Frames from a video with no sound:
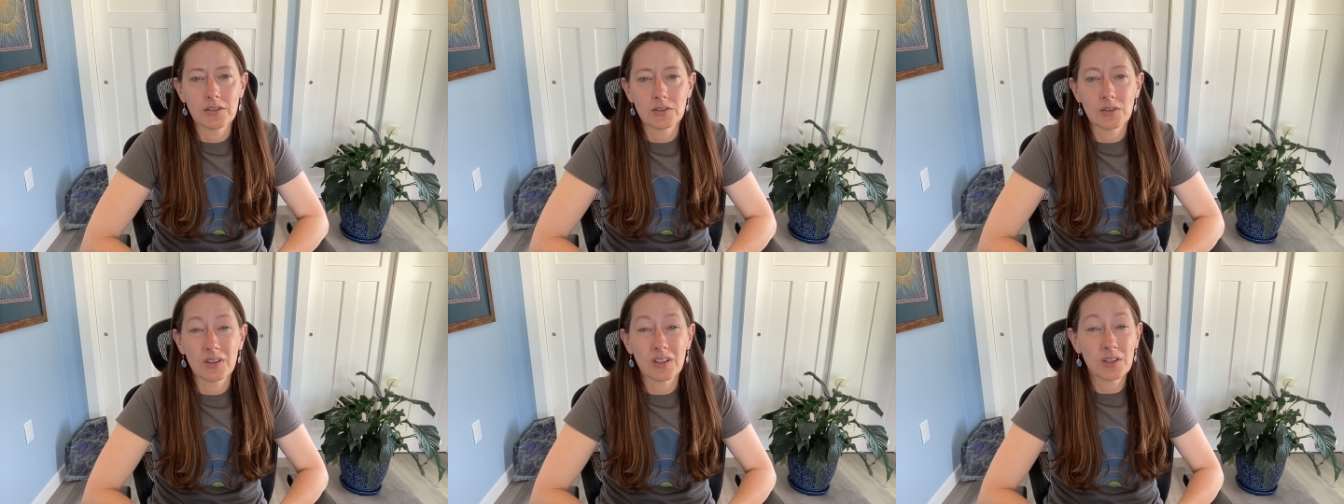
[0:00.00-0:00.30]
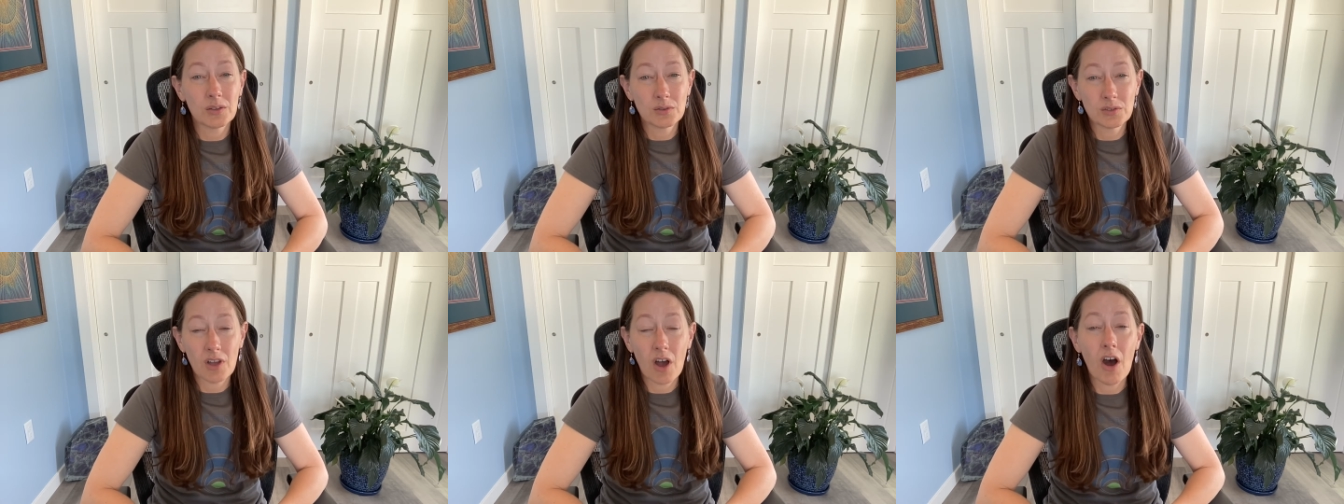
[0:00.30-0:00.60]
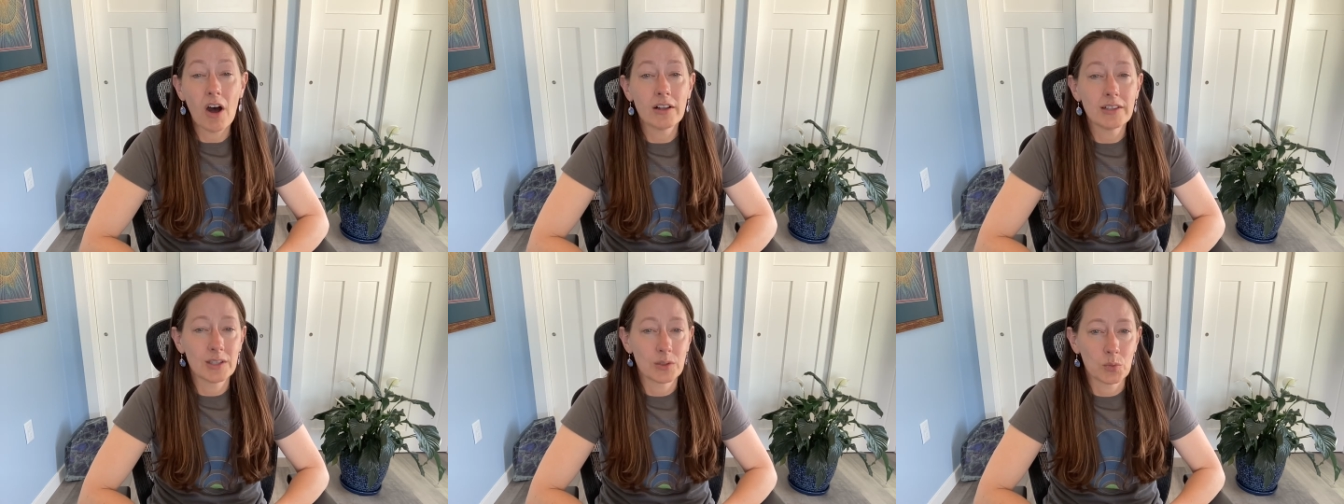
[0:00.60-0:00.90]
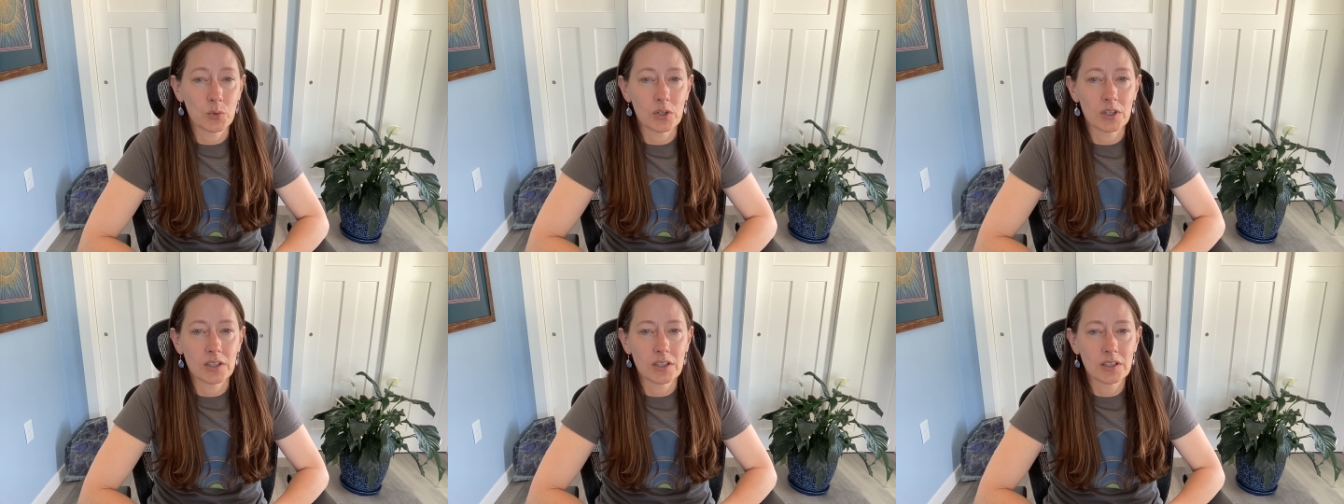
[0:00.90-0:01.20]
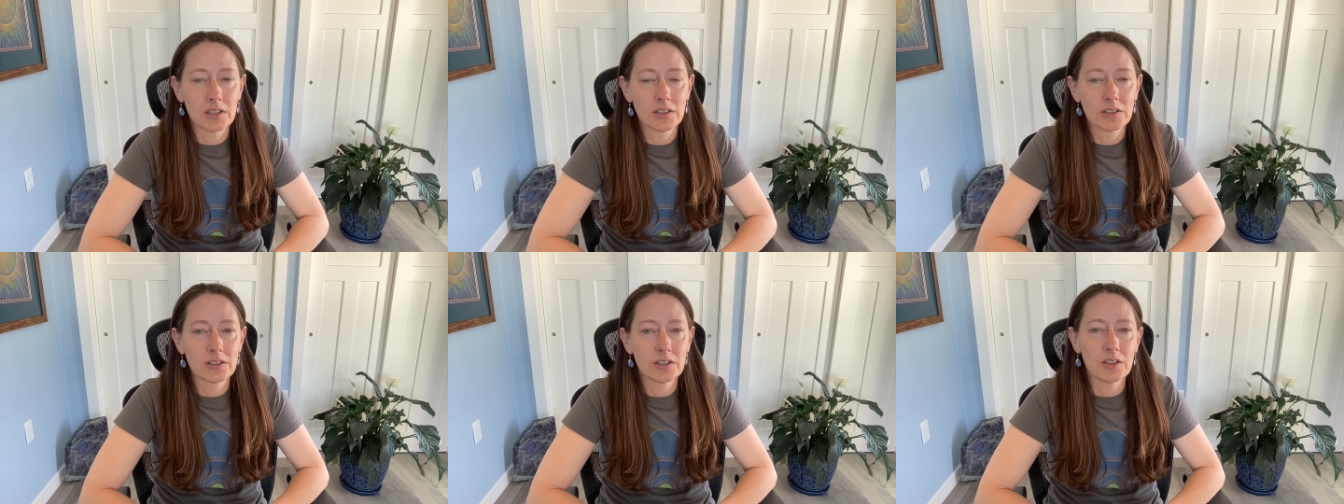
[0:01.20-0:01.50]
So they use Hollywood
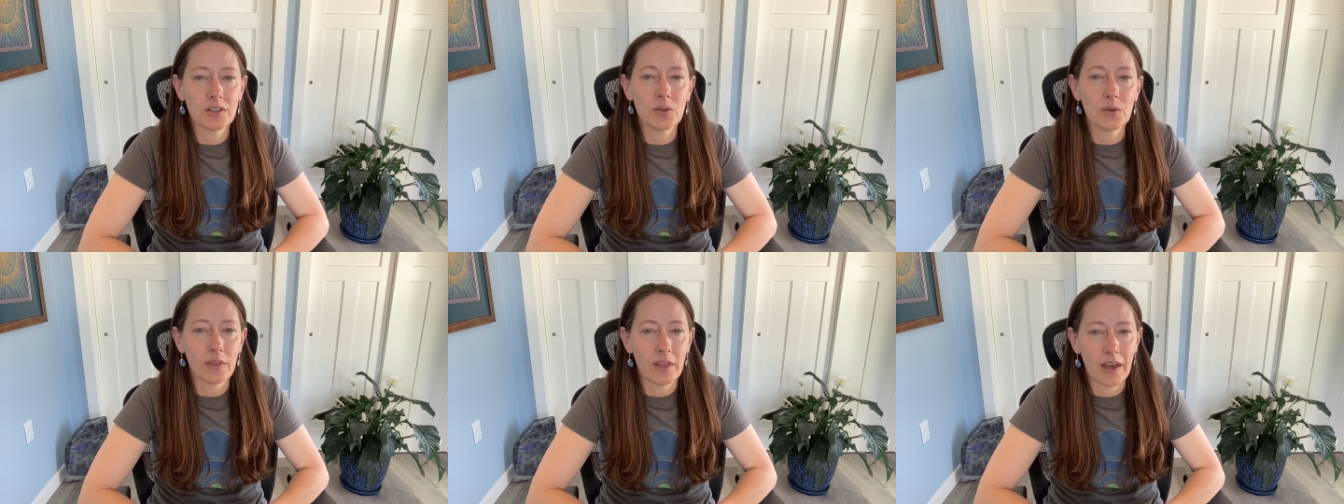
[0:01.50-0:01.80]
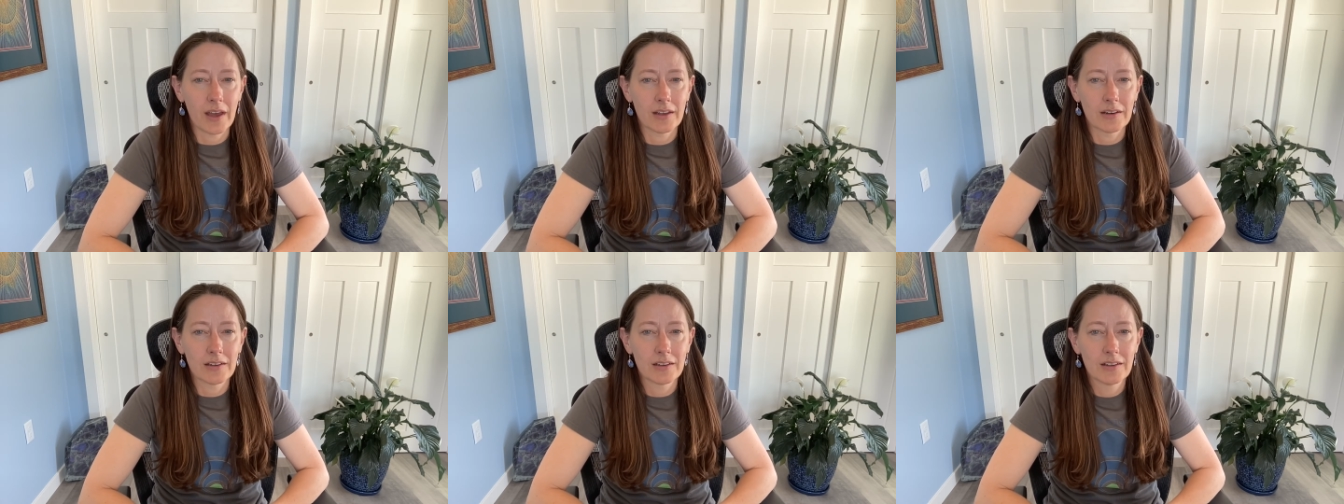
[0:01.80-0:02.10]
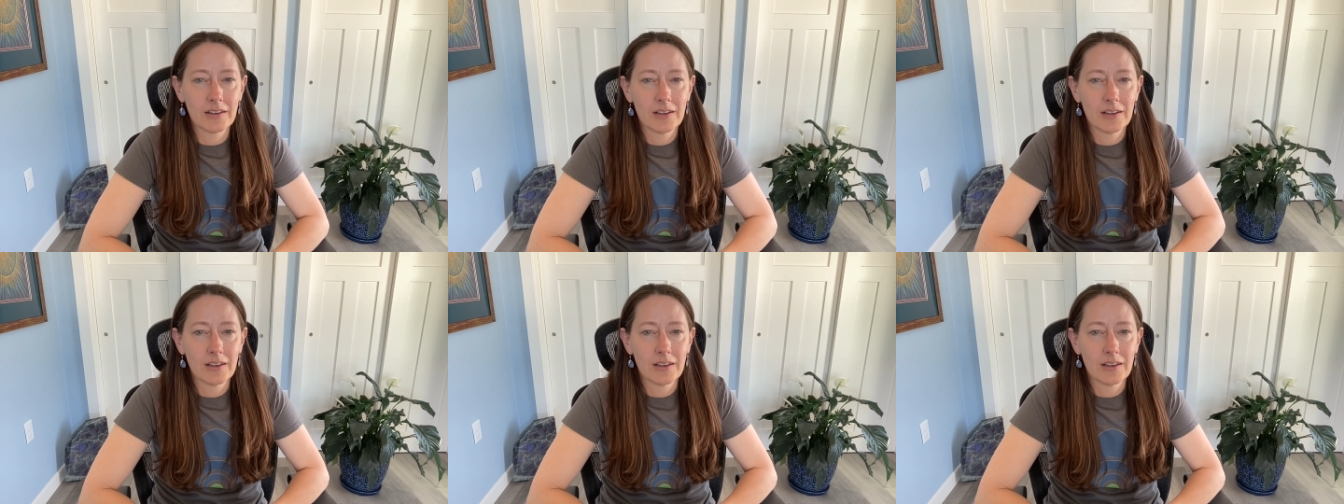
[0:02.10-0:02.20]
to do that.